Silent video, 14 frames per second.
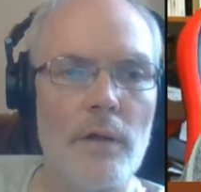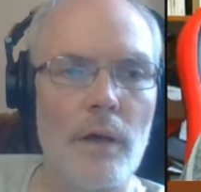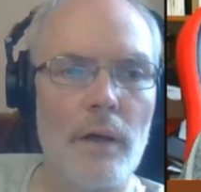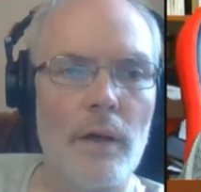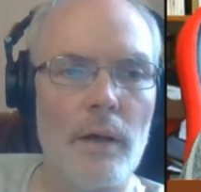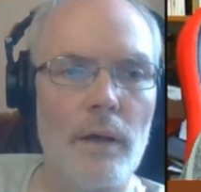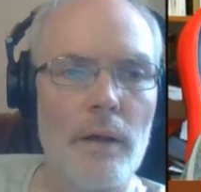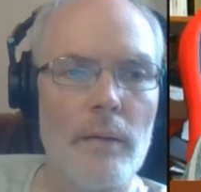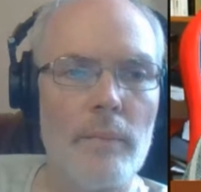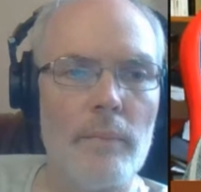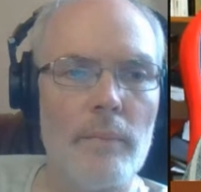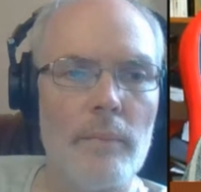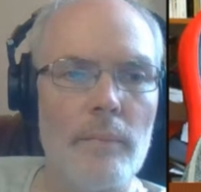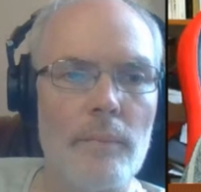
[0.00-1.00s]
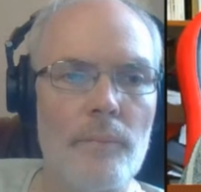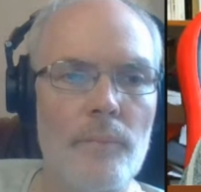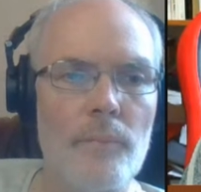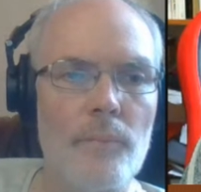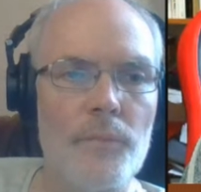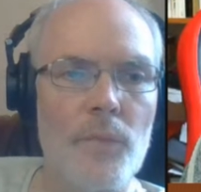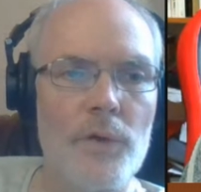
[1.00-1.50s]

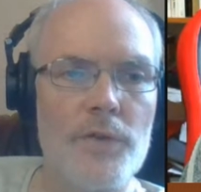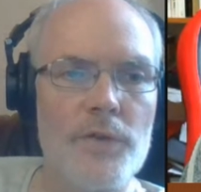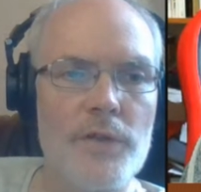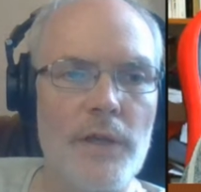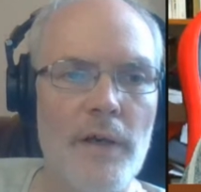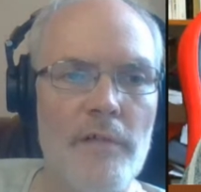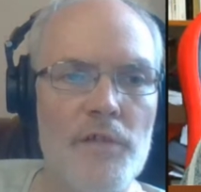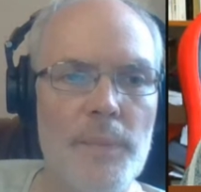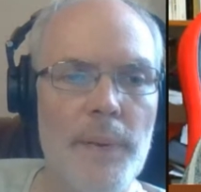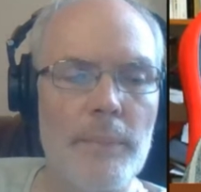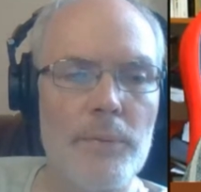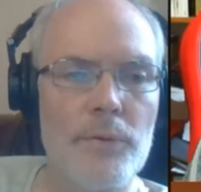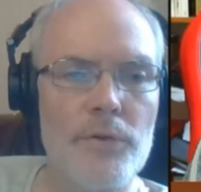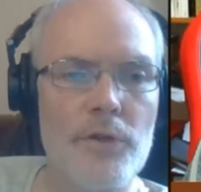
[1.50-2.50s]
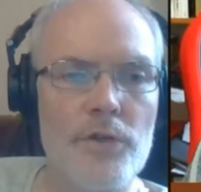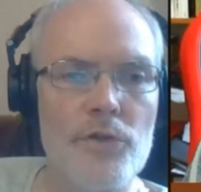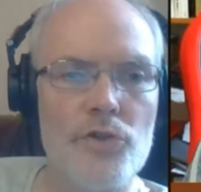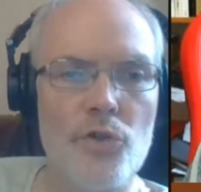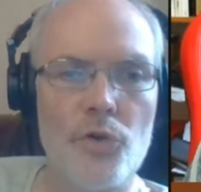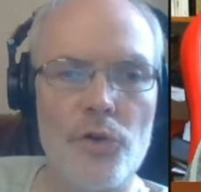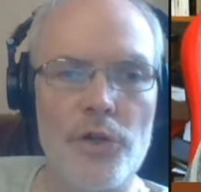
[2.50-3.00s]
well, just encourage people to
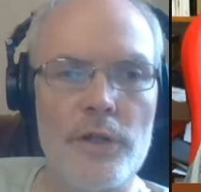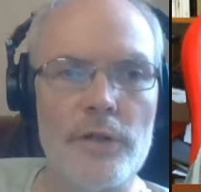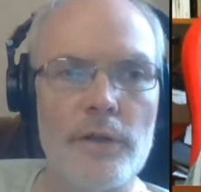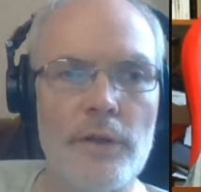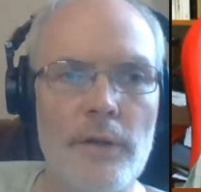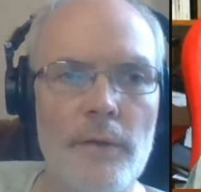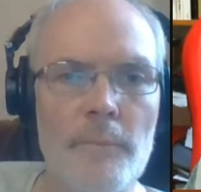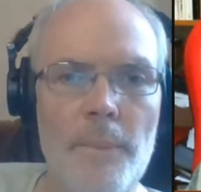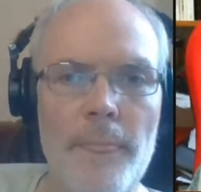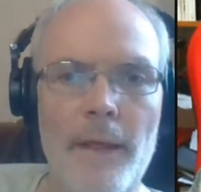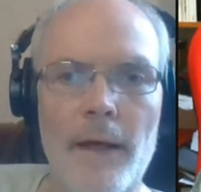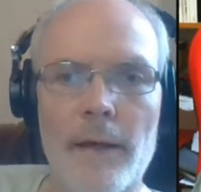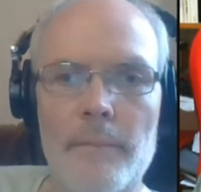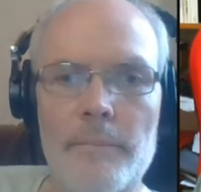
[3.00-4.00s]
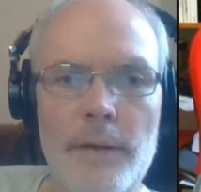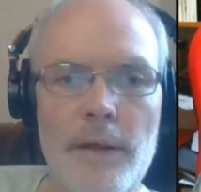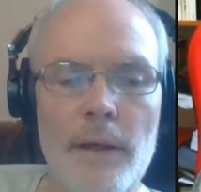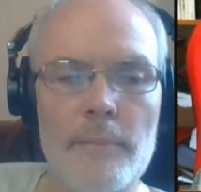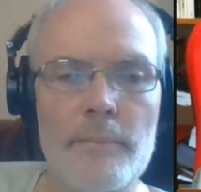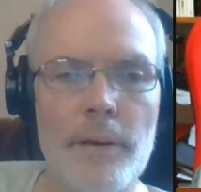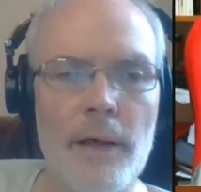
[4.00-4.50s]
join and
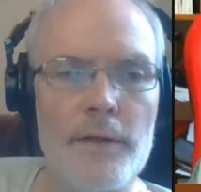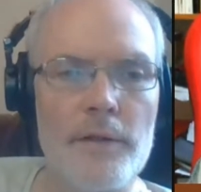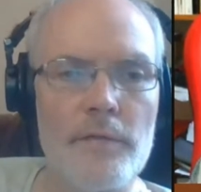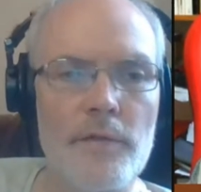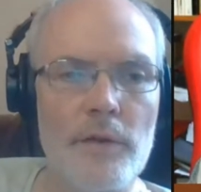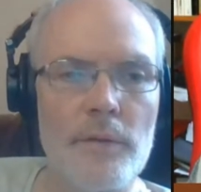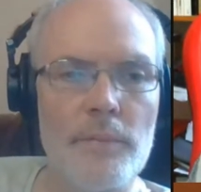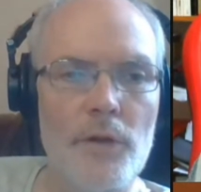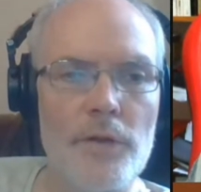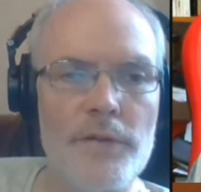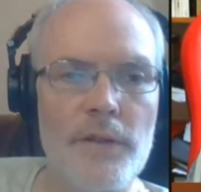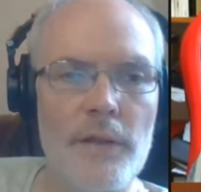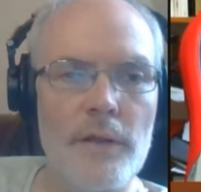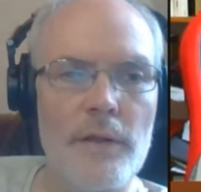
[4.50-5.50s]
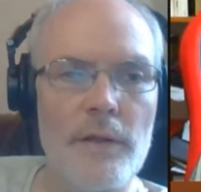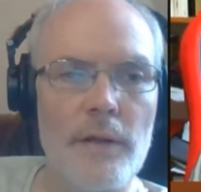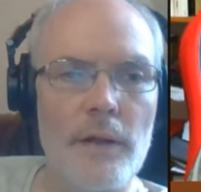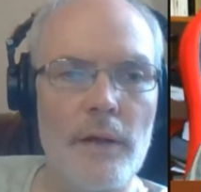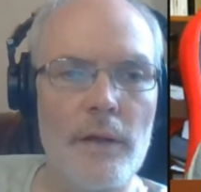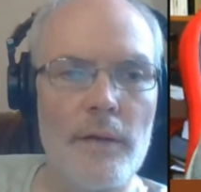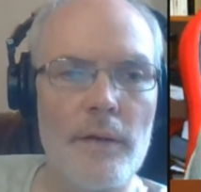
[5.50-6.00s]
become part of the community
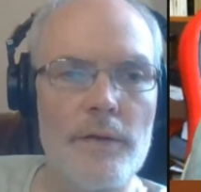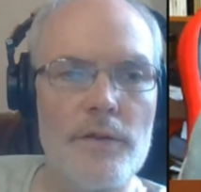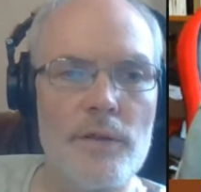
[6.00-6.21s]
that